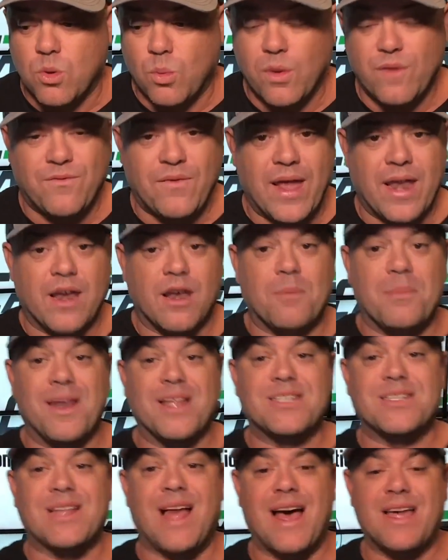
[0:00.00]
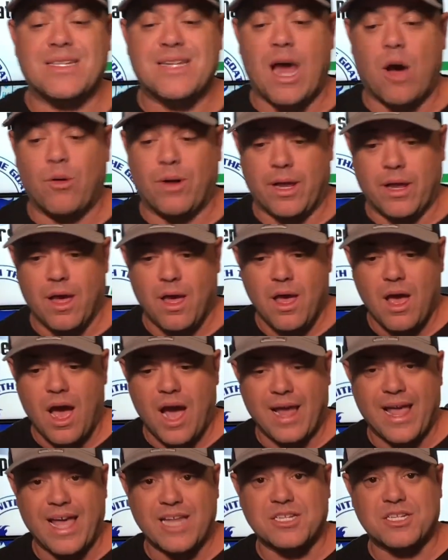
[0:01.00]
We faded him in his last outing
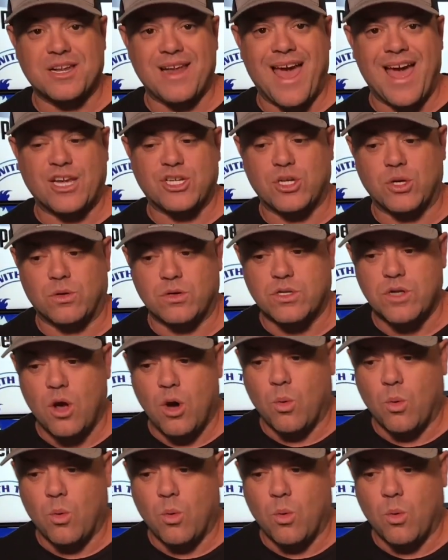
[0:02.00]
against the Nationals,